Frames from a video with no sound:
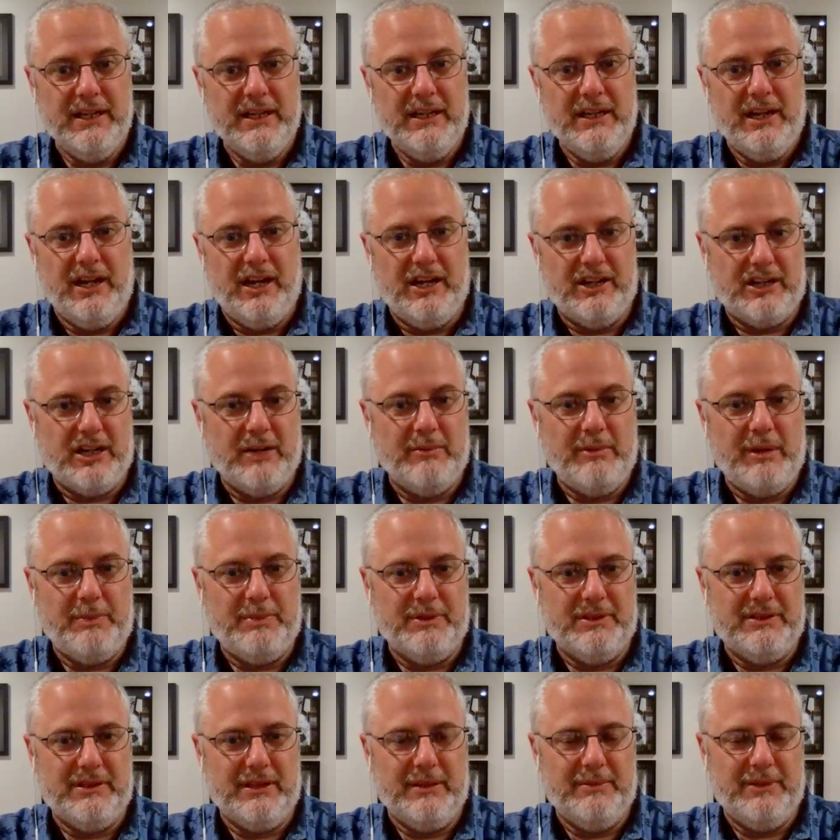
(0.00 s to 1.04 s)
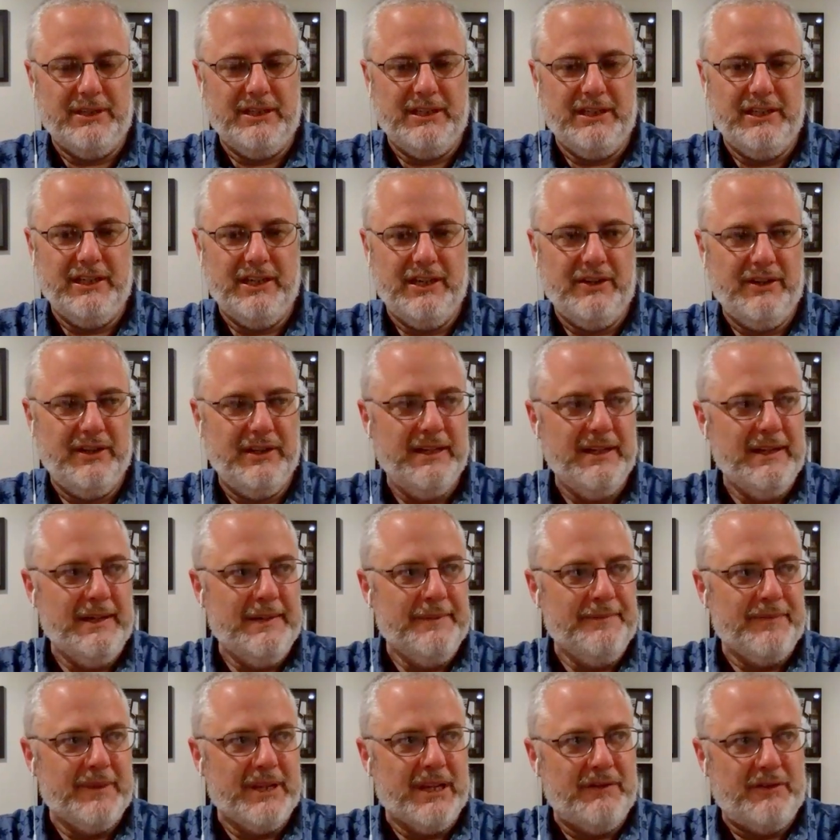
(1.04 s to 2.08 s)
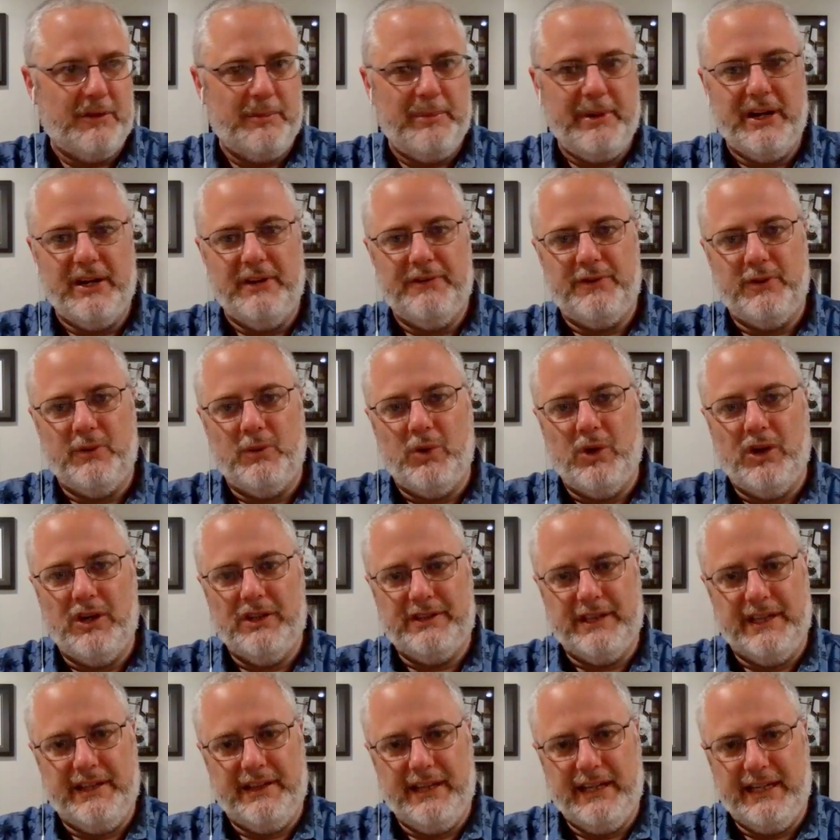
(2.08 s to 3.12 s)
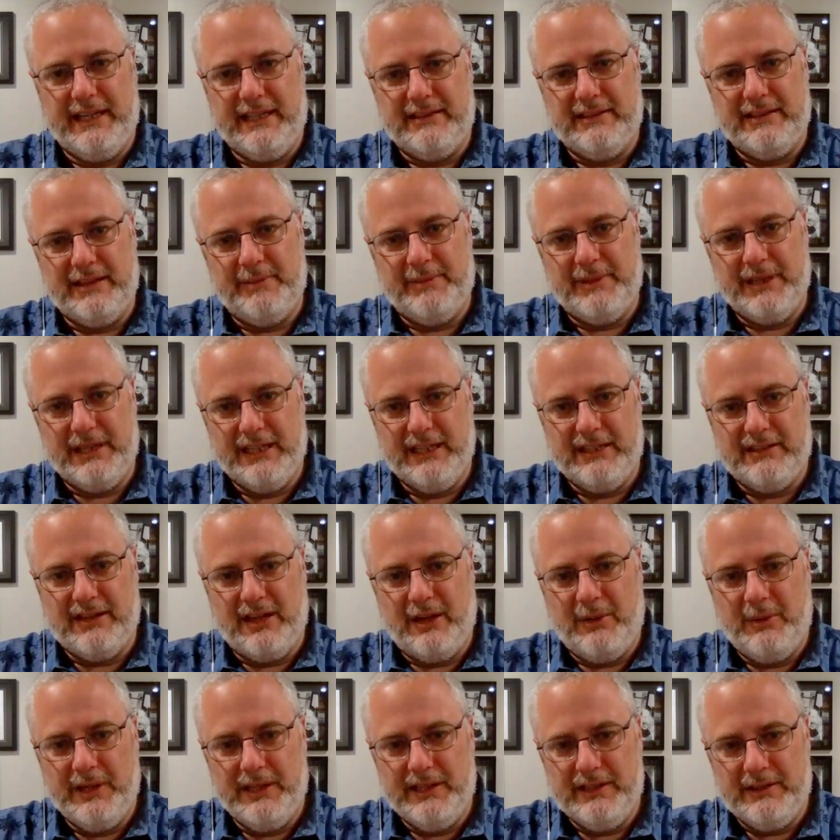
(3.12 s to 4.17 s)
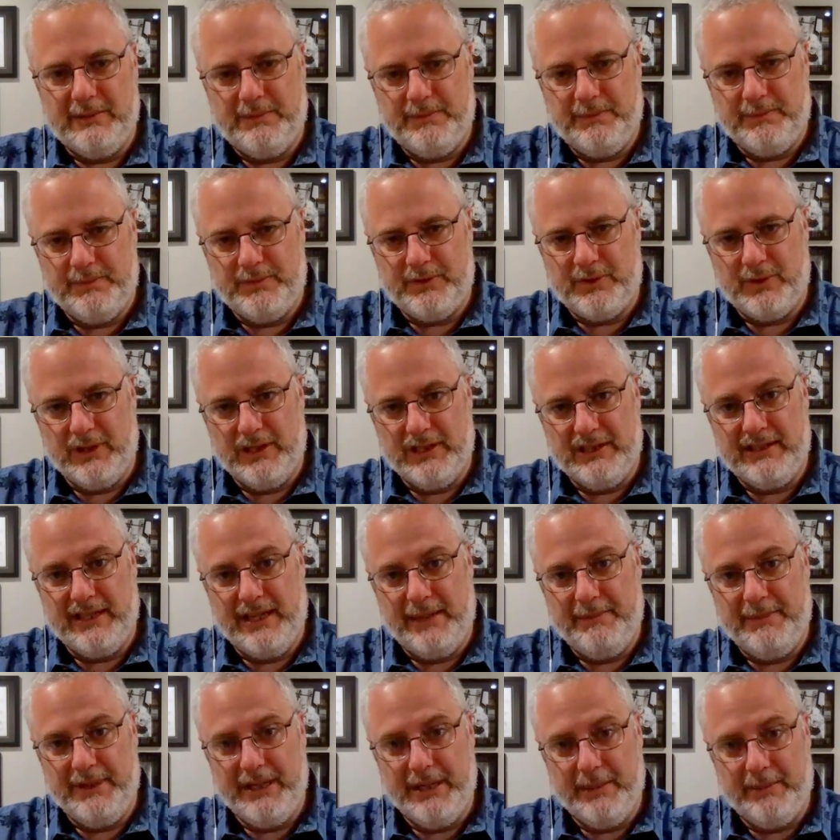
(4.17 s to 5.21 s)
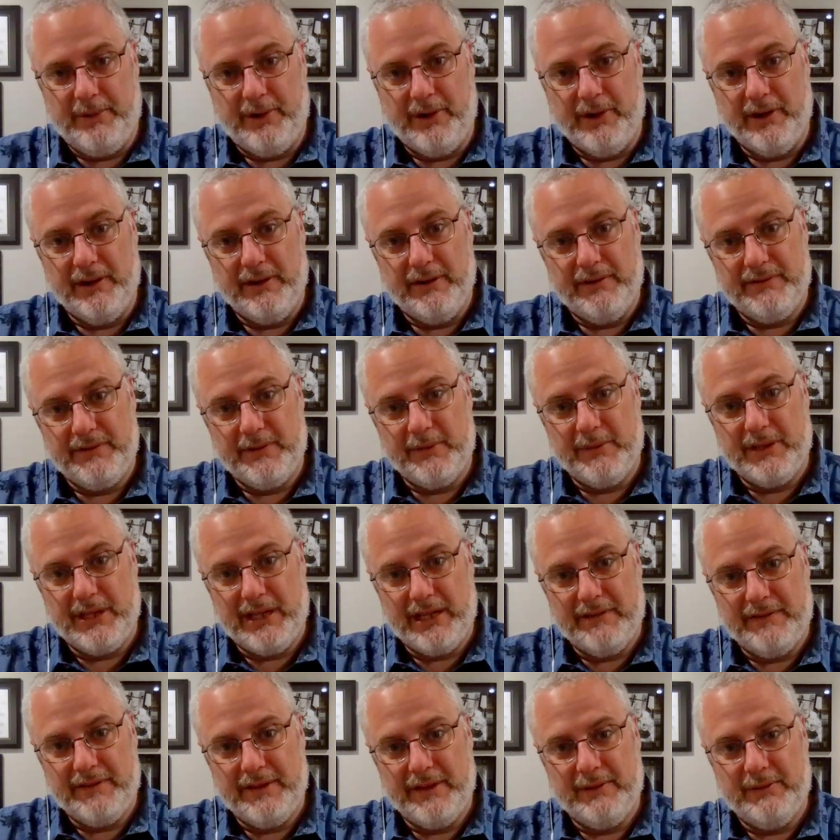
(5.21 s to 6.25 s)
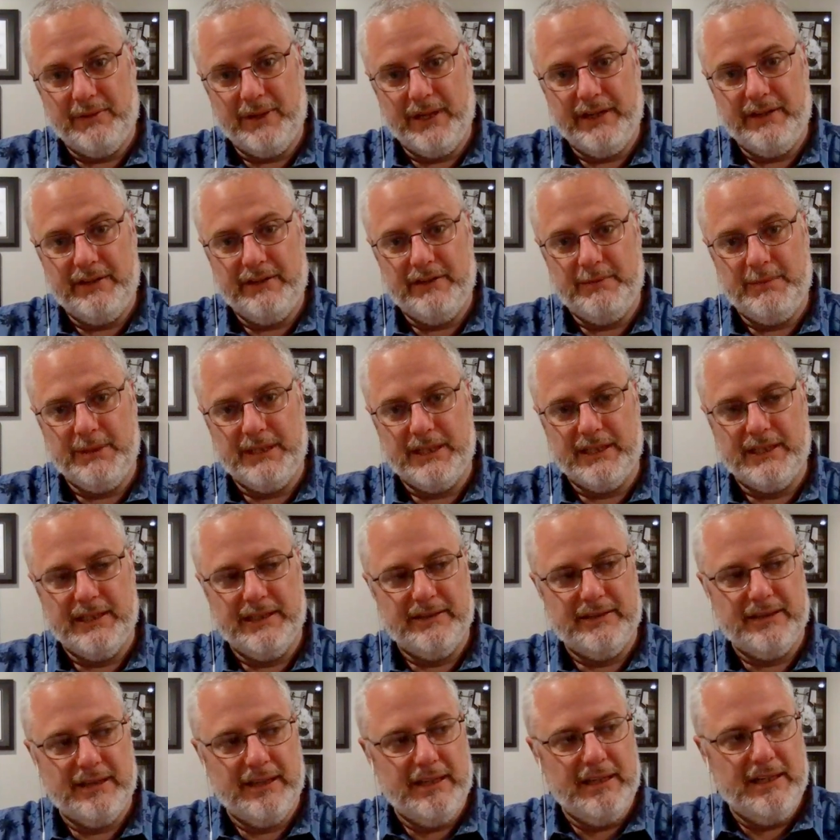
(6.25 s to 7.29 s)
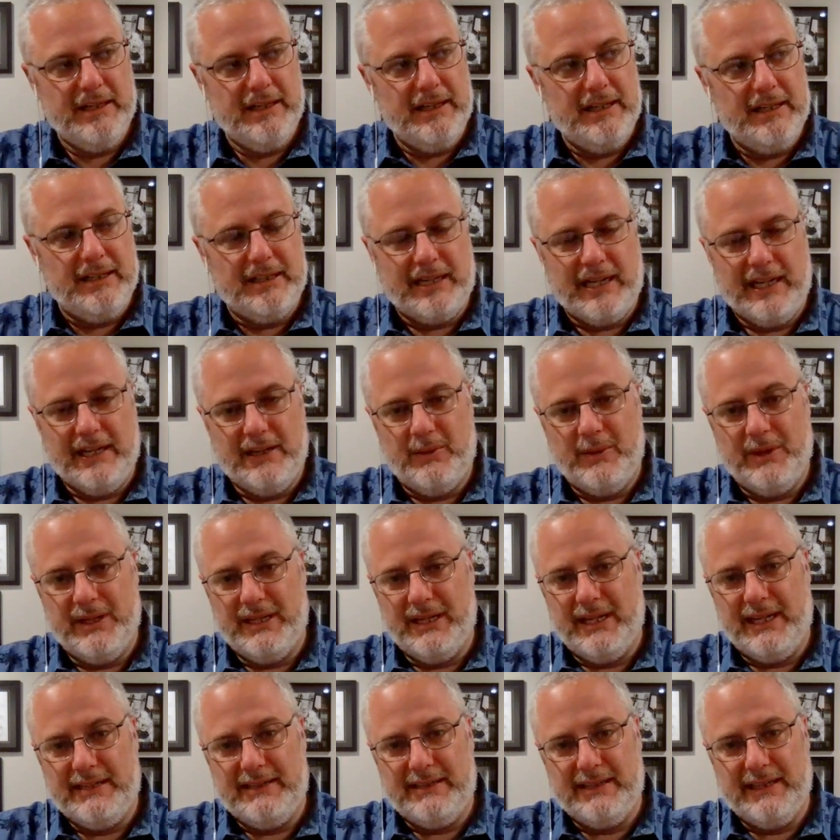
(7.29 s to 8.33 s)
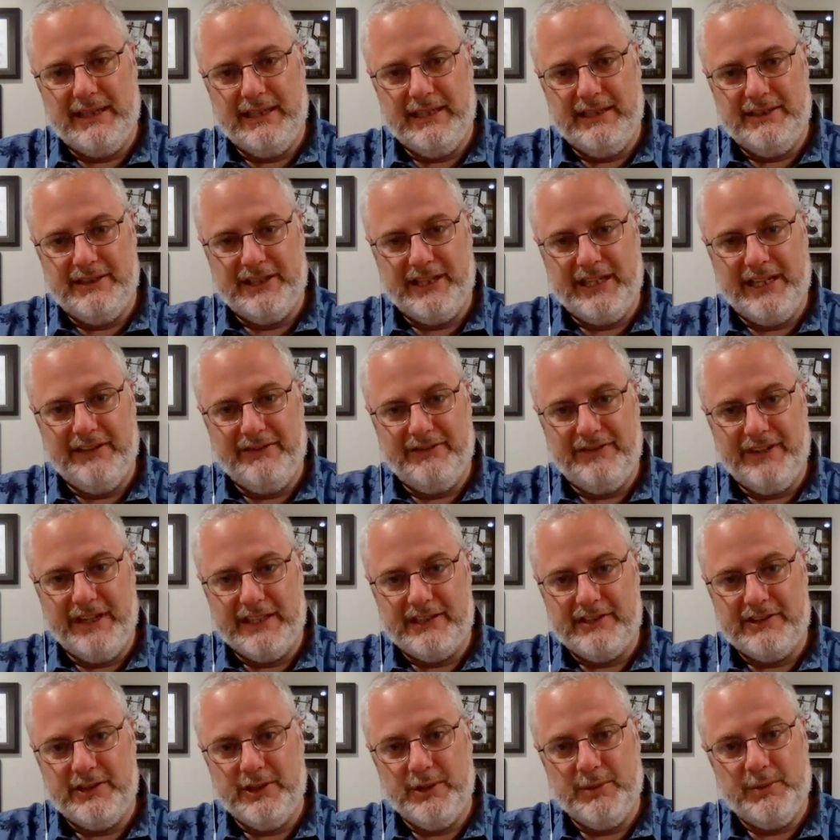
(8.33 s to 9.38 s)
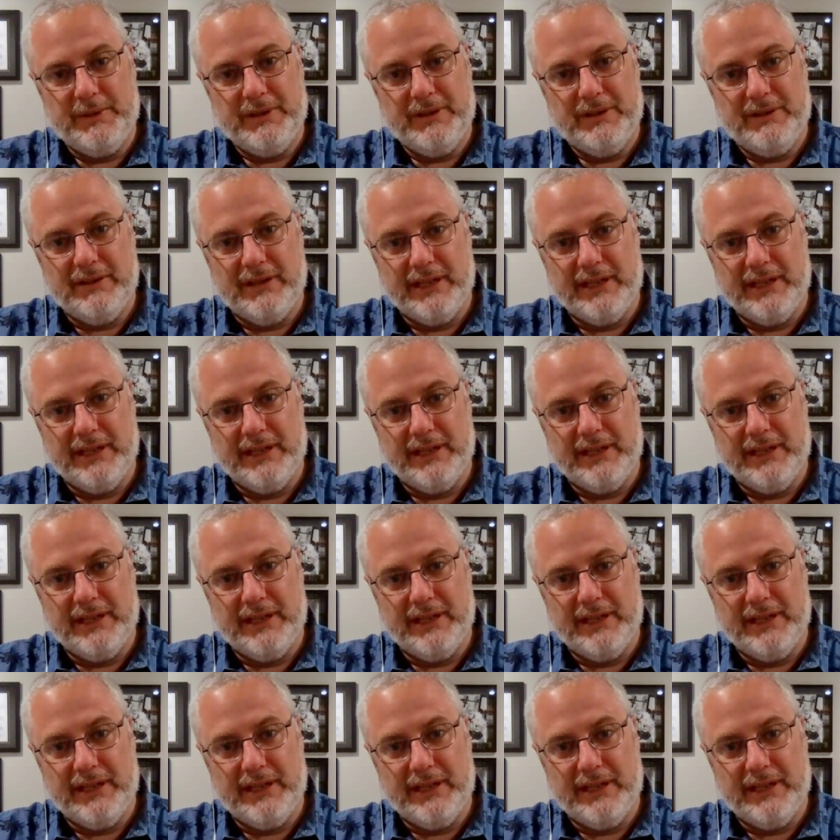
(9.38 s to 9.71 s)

I'll come up with something, And for better or for worse, I think it's something that's always sort of set me apart from a lot of other writers, because kind of the way that I say it is you can't fake stupid.